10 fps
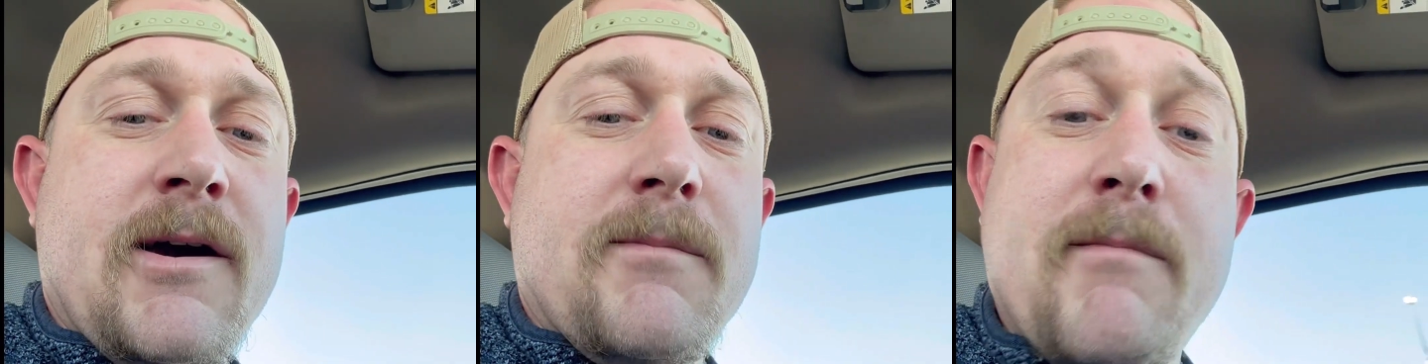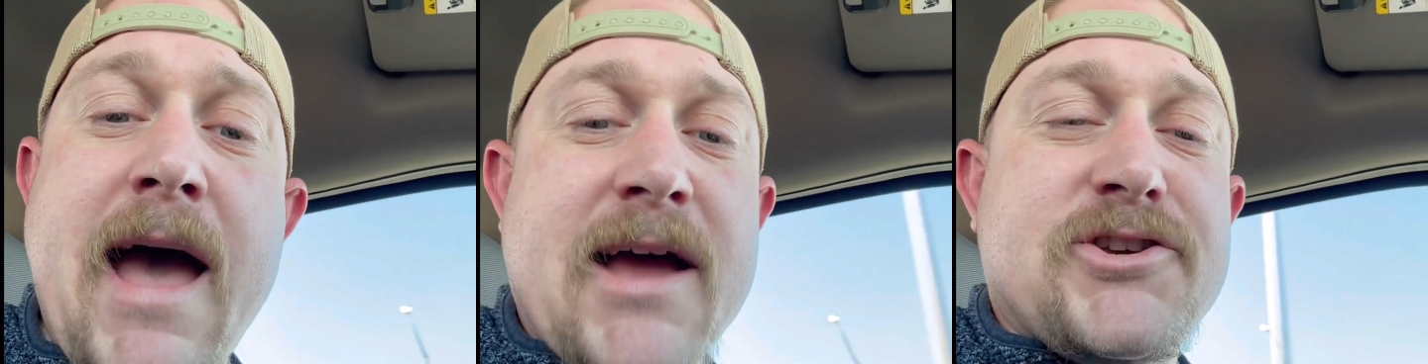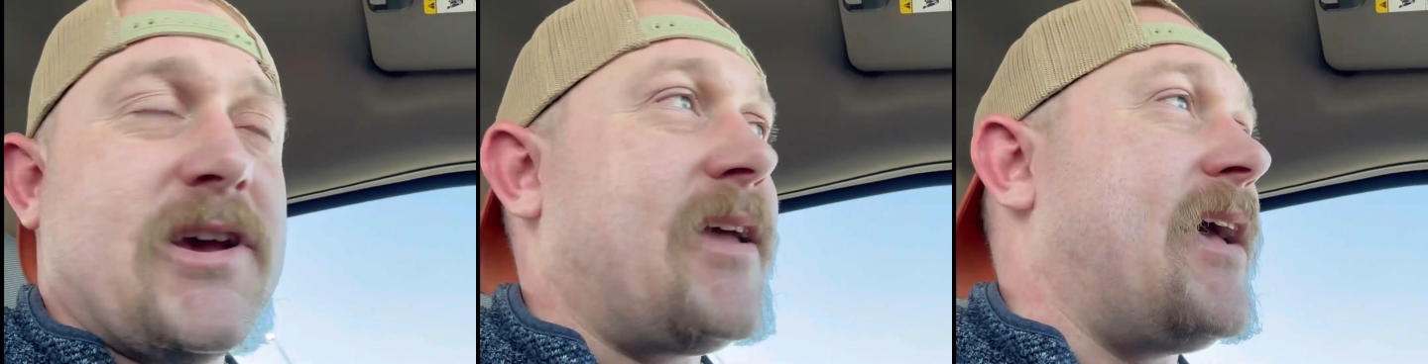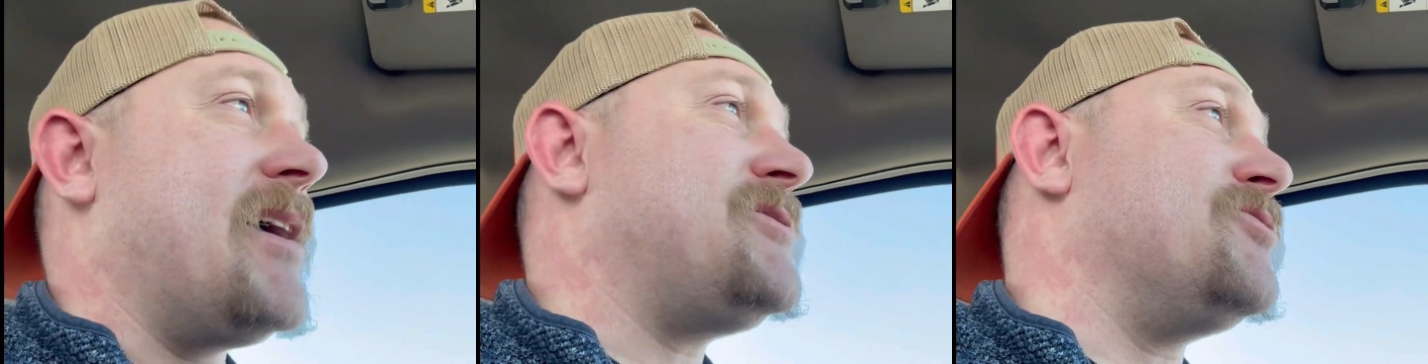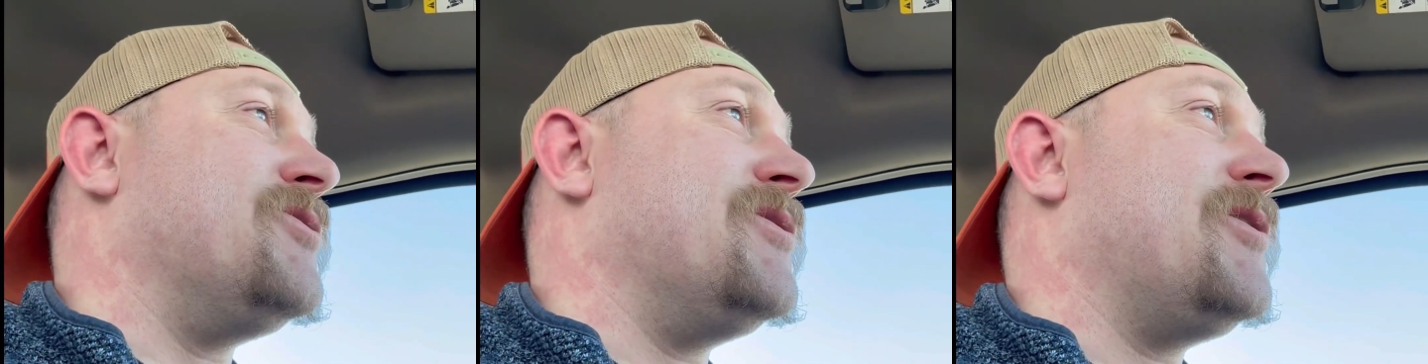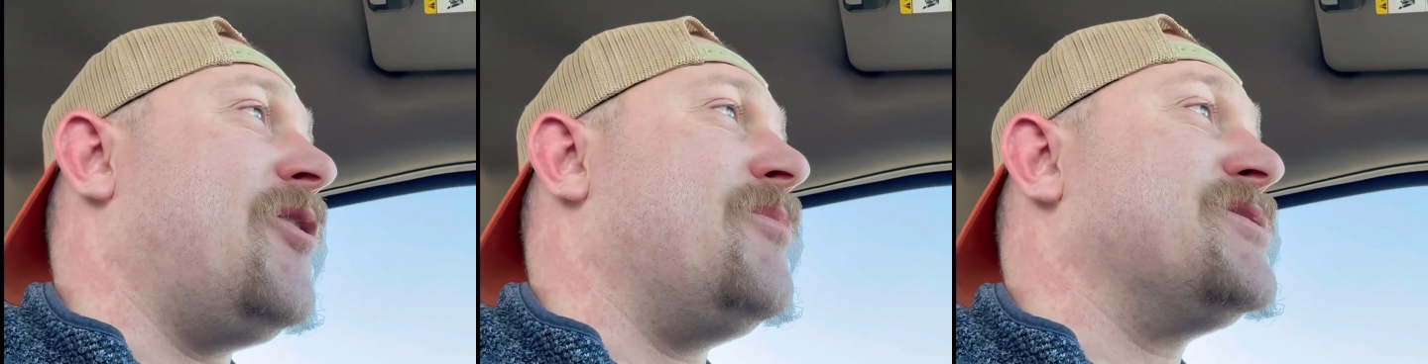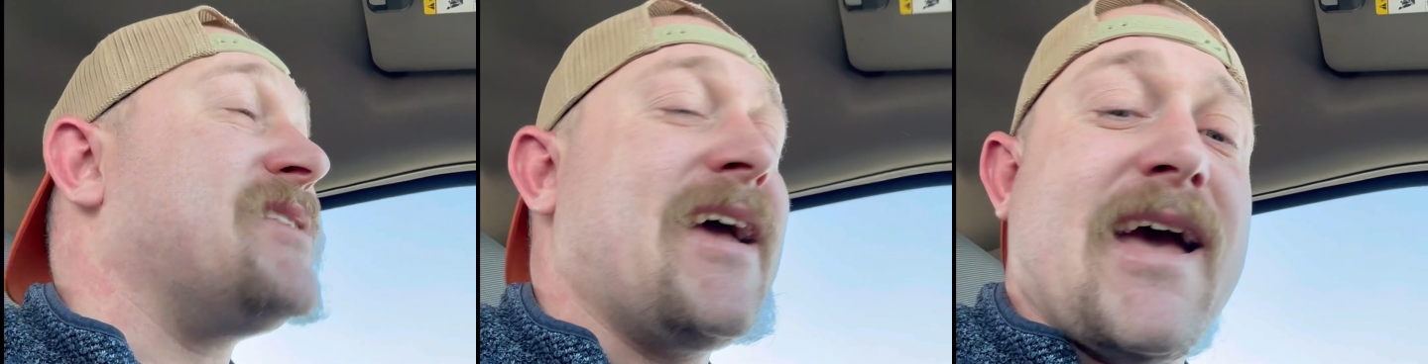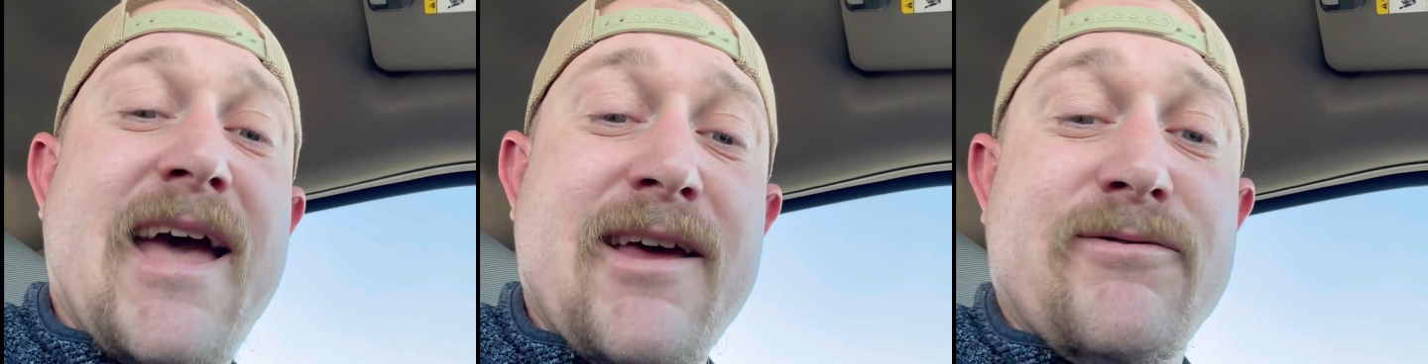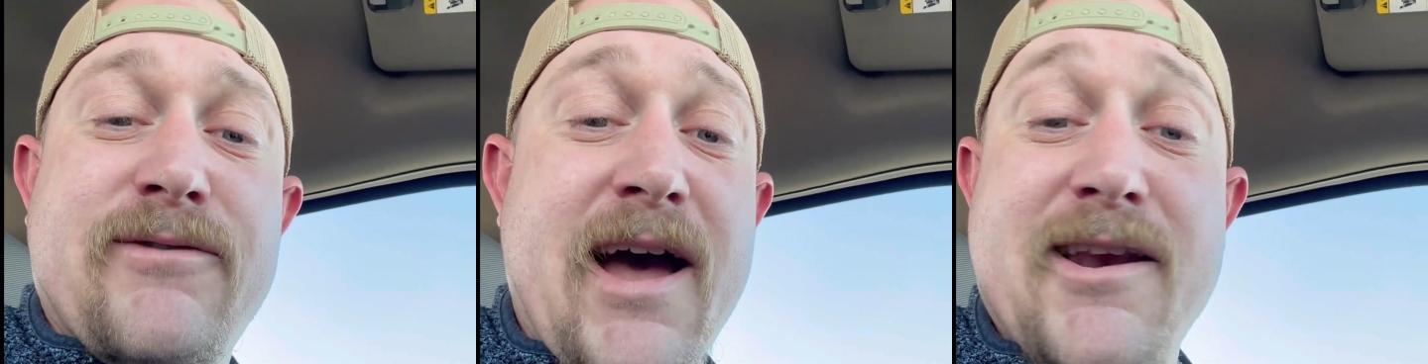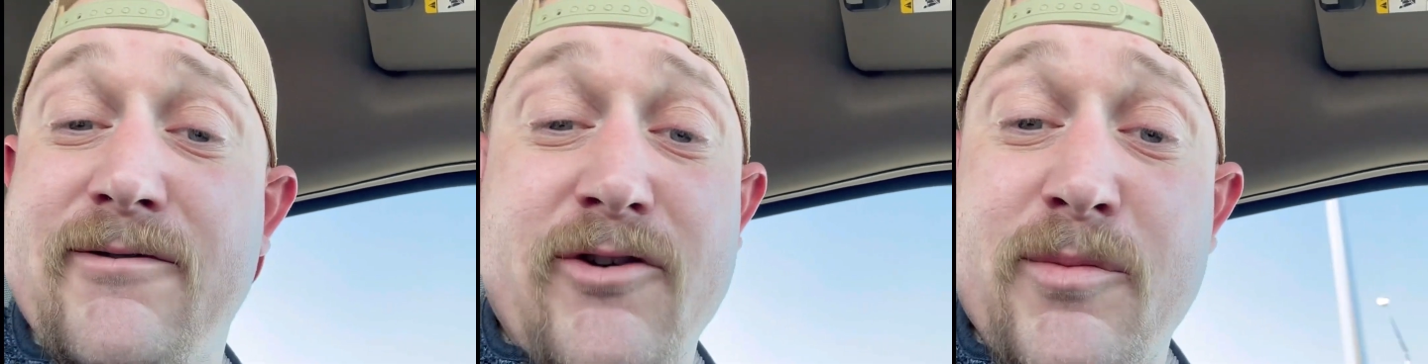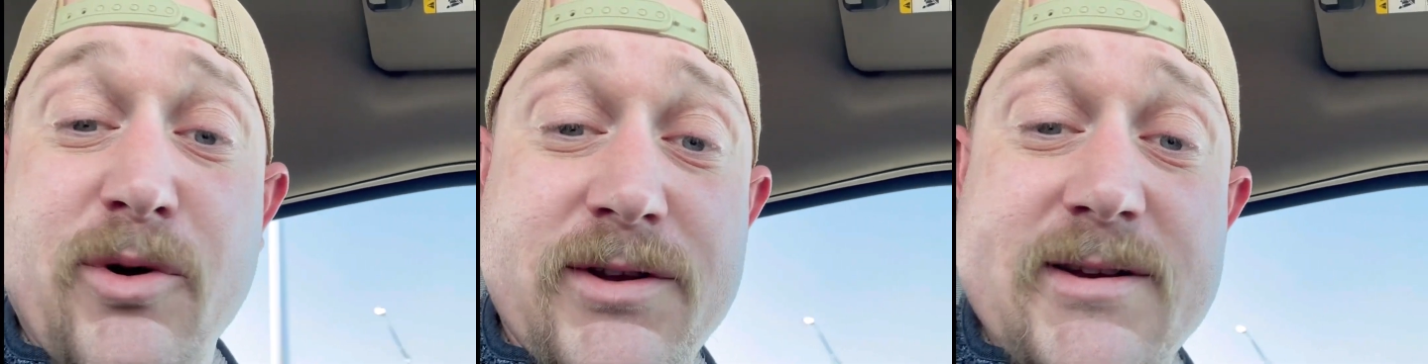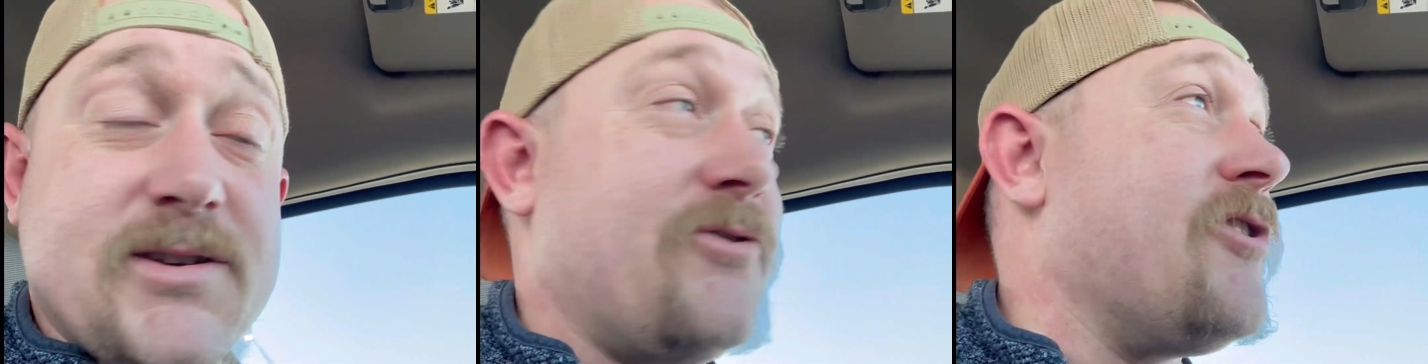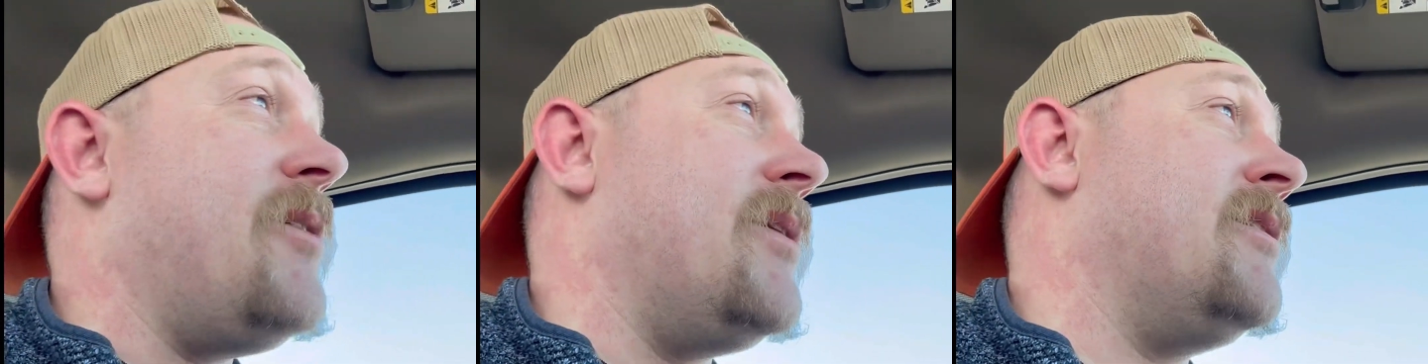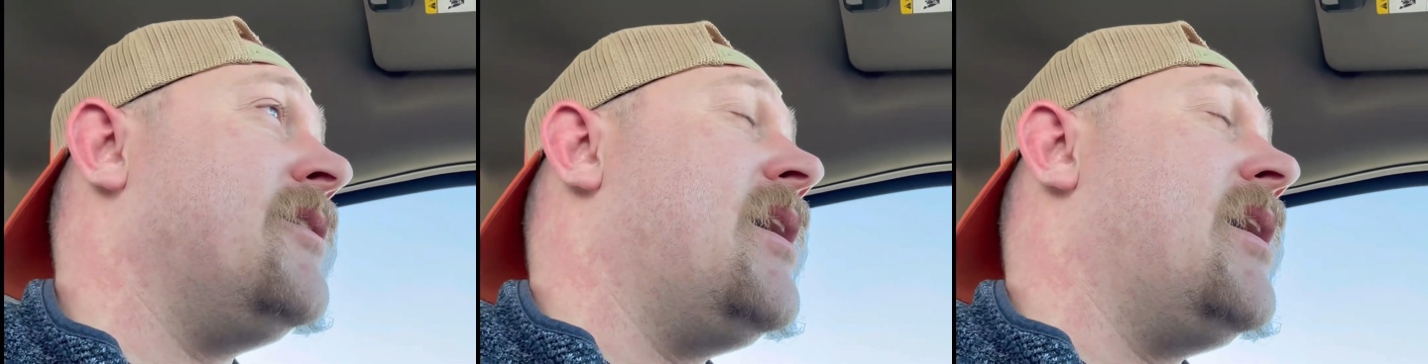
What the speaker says: match, I guess, or almost like a hen fight, a verbal disagreement,